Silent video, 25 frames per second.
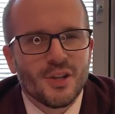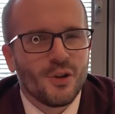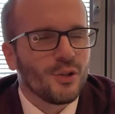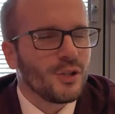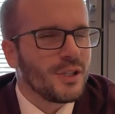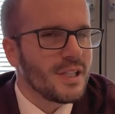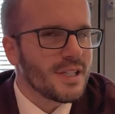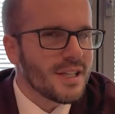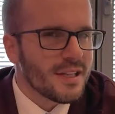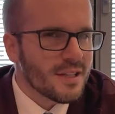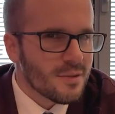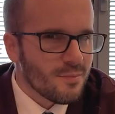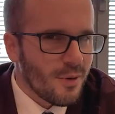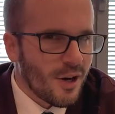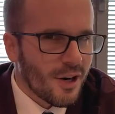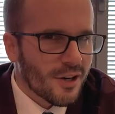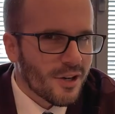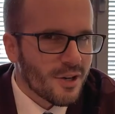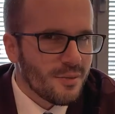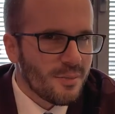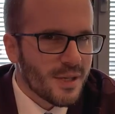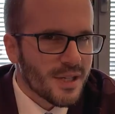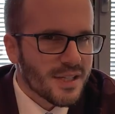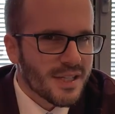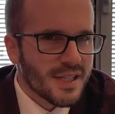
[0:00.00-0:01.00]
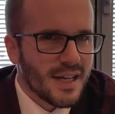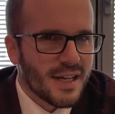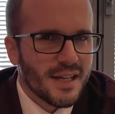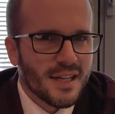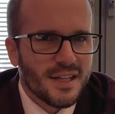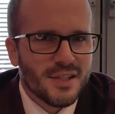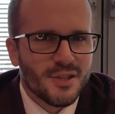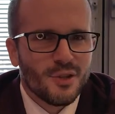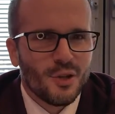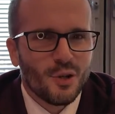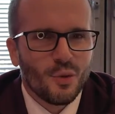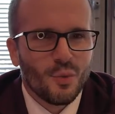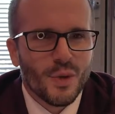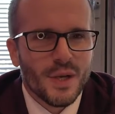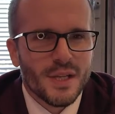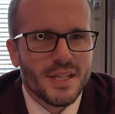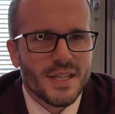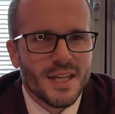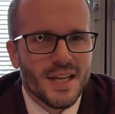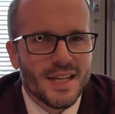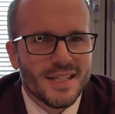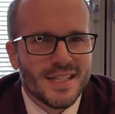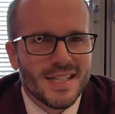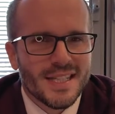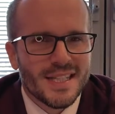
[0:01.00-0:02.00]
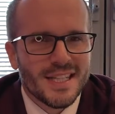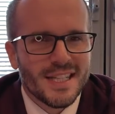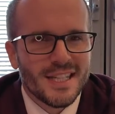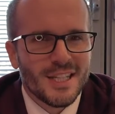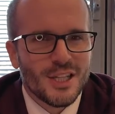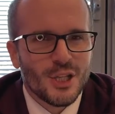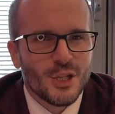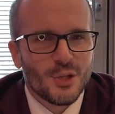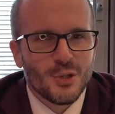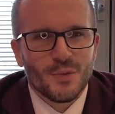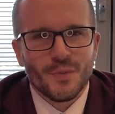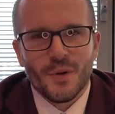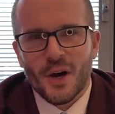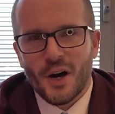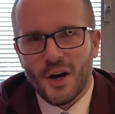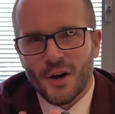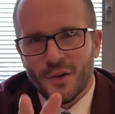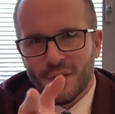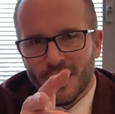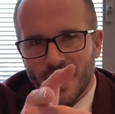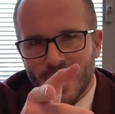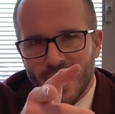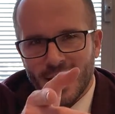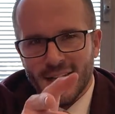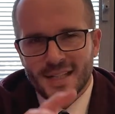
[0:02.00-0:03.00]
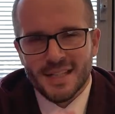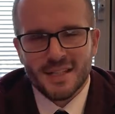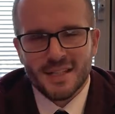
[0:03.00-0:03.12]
this is Marco Bersani as always, and see you on the next